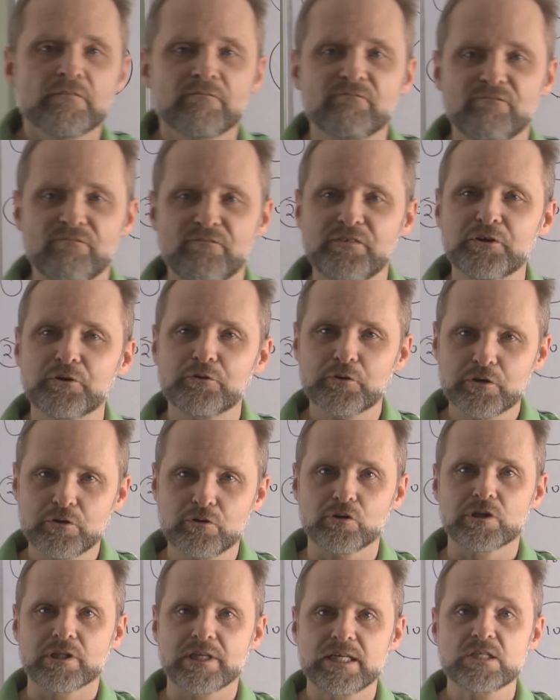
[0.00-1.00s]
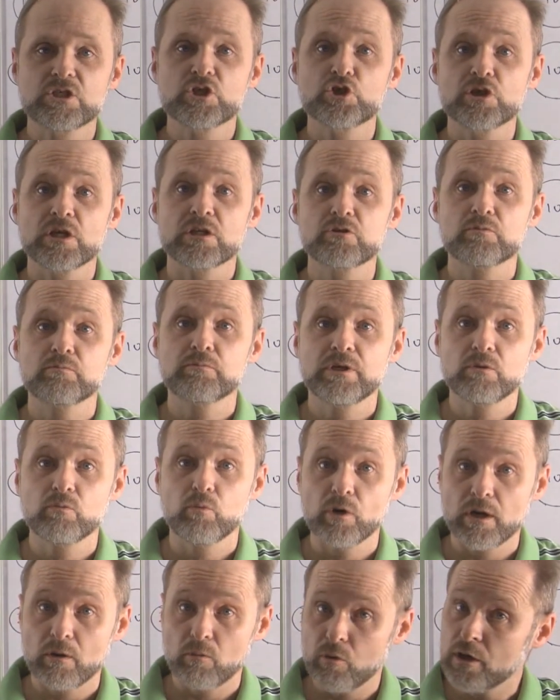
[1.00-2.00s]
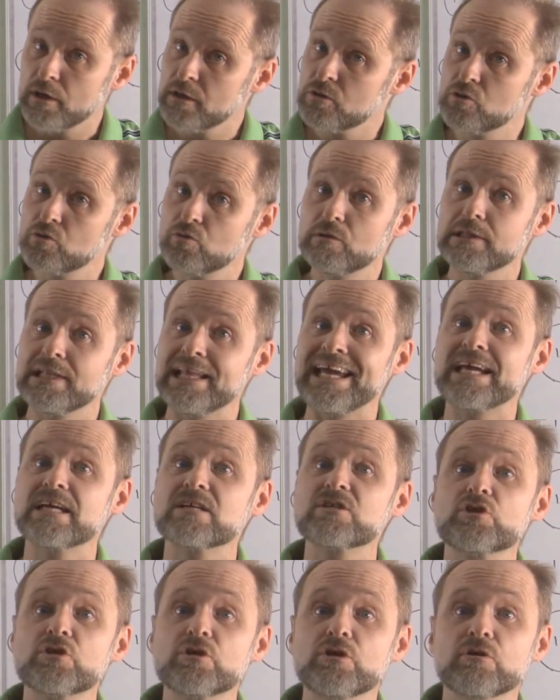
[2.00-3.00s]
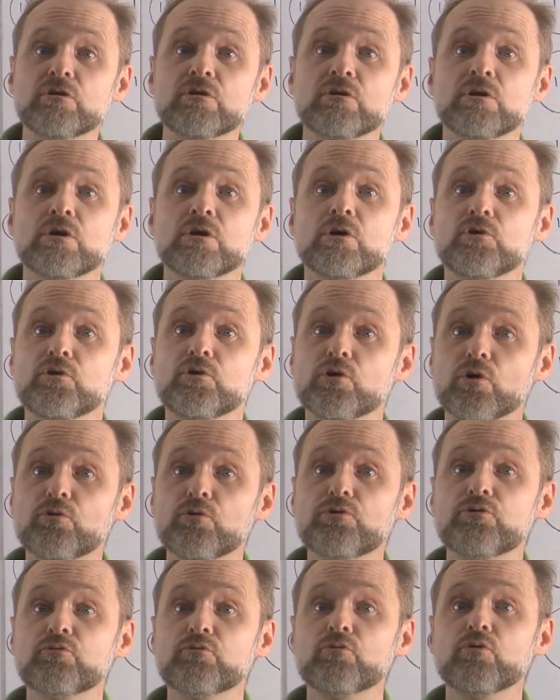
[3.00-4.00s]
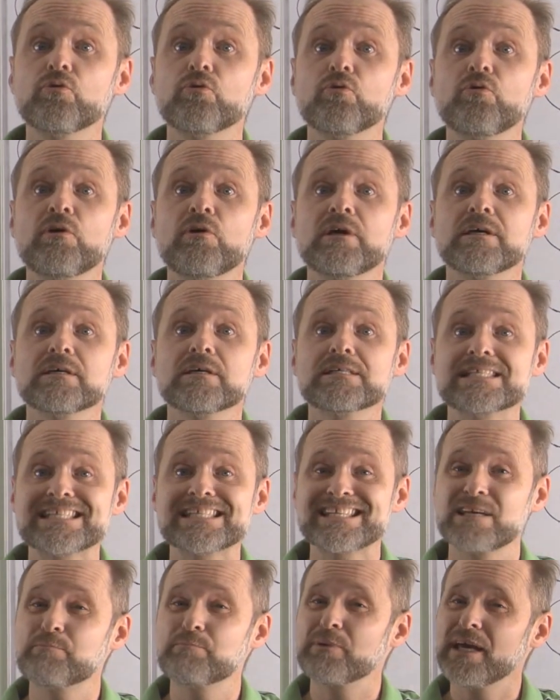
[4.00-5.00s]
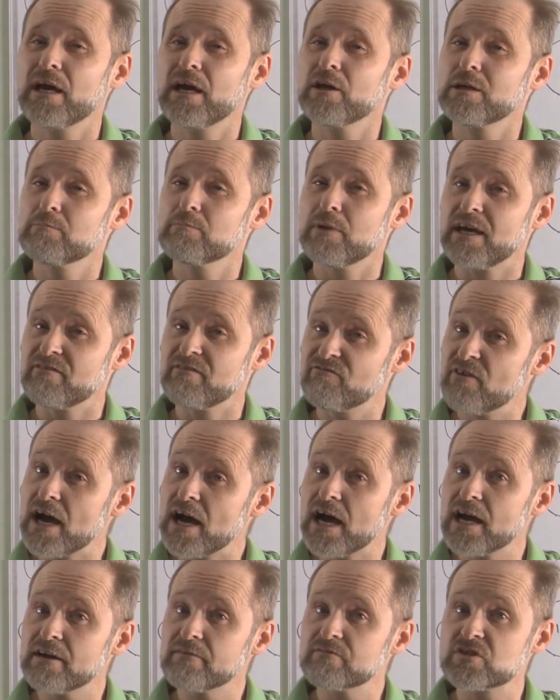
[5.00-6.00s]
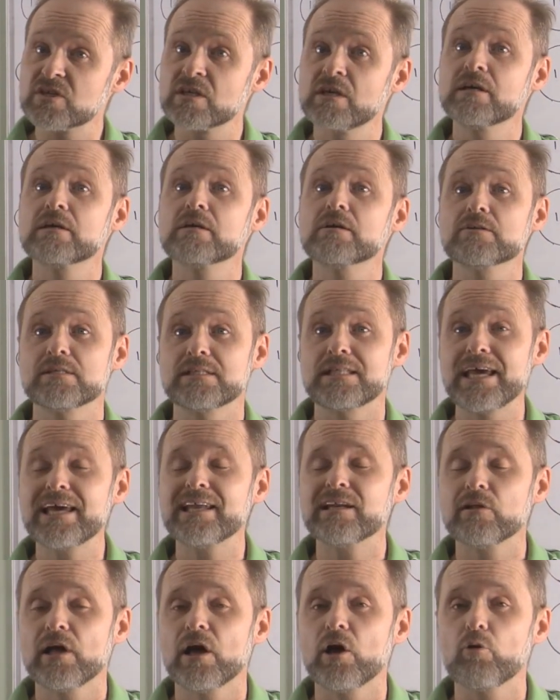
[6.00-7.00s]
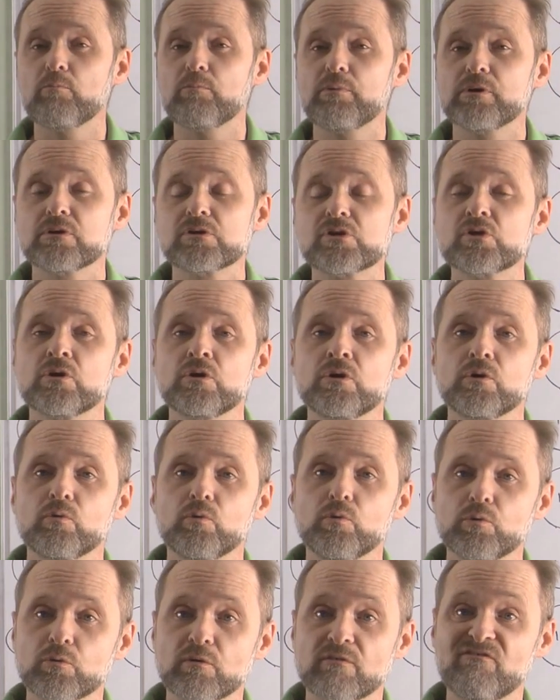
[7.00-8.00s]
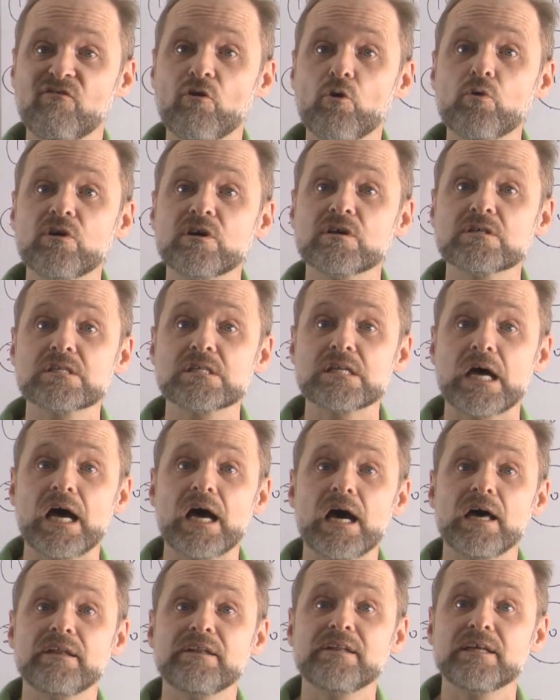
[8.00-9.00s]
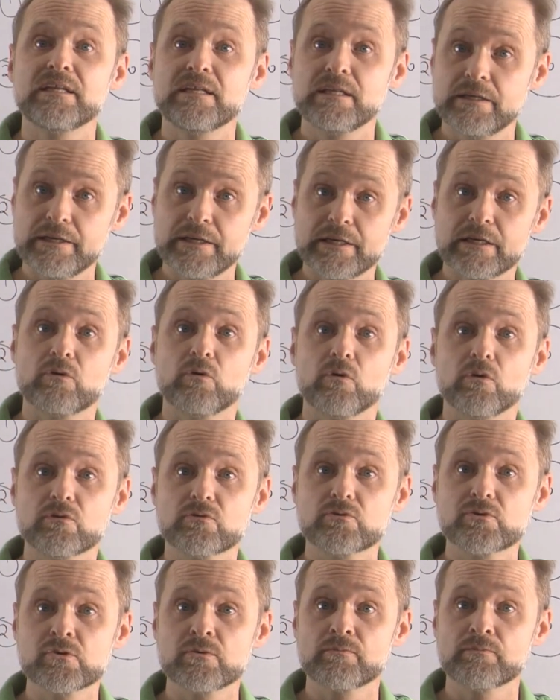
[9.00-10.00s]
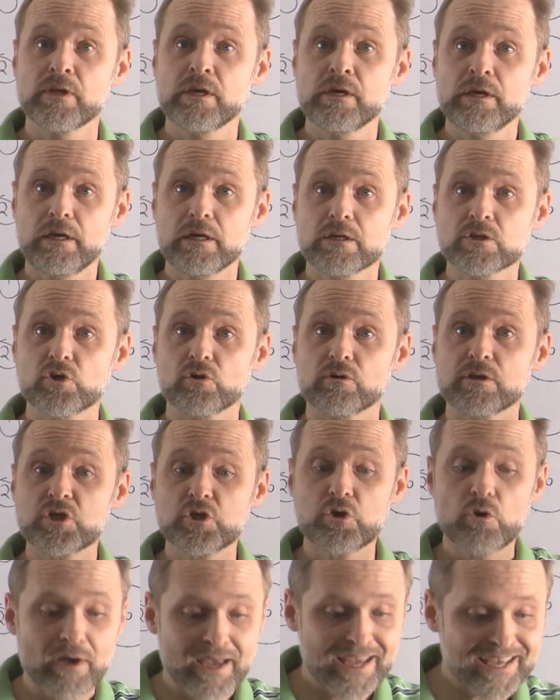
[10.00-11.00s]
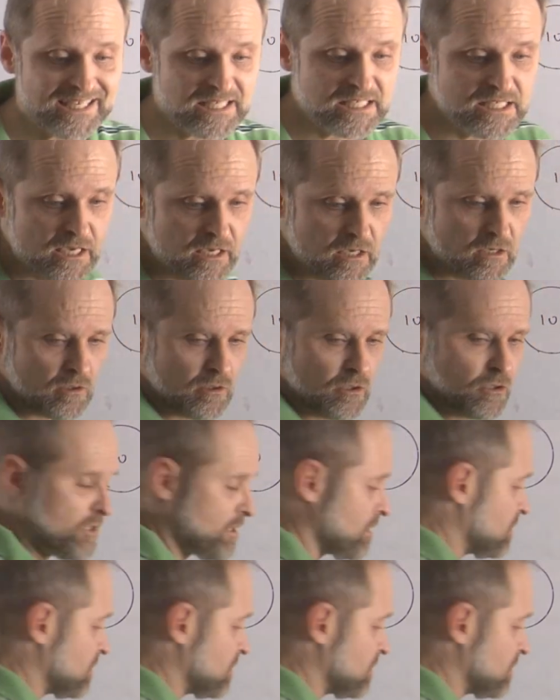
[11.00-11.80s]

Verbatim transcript: very good. Ladies and gentlemen, what I want to do last here, go through skip counting by fives, because that'll help us when we're focused on nickels. And so let's go ahead and take a look